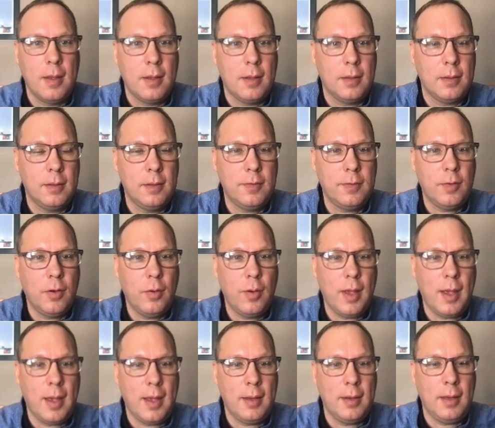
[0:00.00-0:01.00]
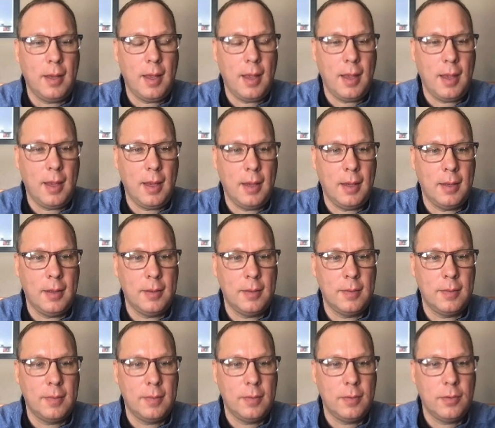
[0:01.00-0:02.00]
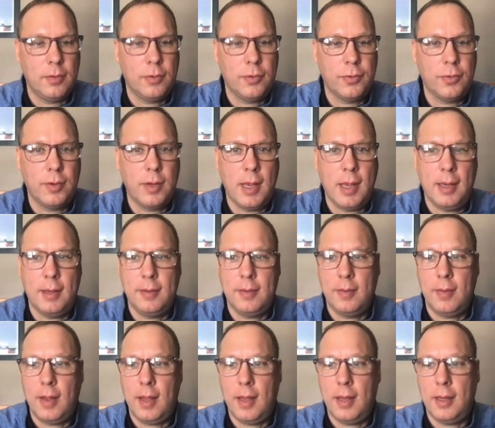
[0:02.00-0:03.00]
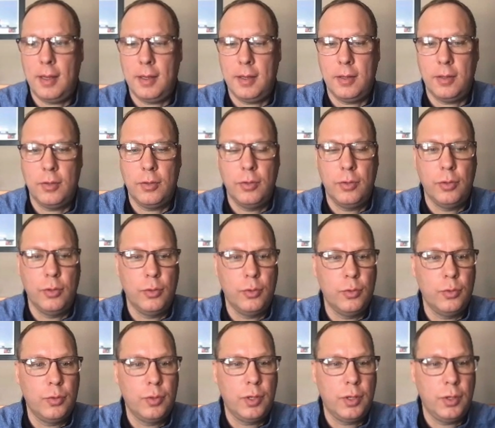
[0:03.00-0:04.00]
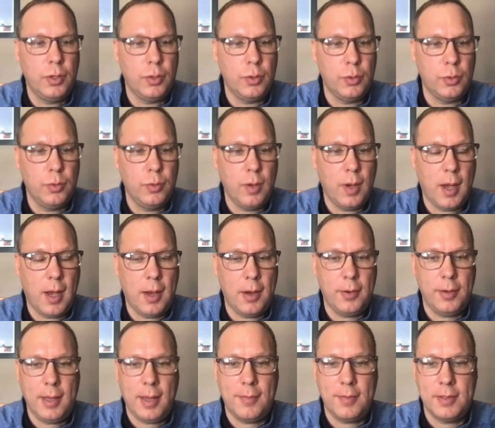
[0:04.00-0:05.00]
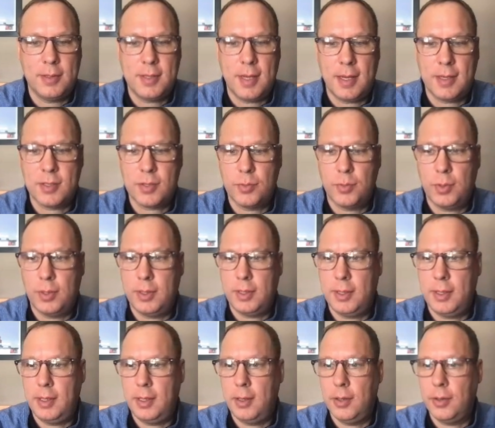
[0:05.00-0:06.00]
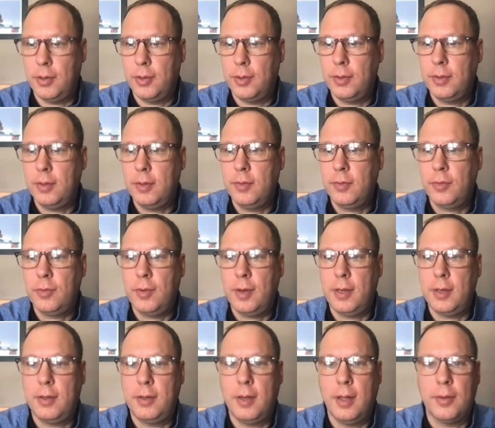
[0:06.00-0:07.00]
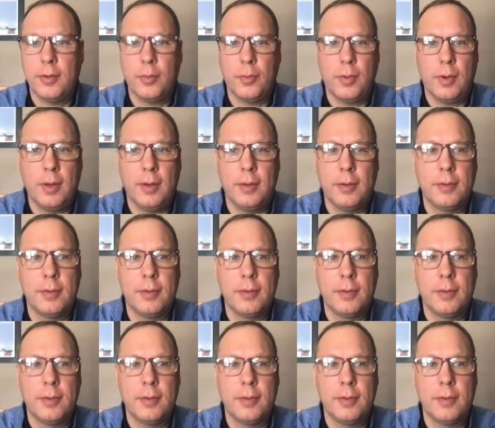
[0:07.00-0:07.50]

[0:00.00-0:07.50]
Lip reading: Let's go ahead and create a new queue. I already have a test one here. Let's create another one.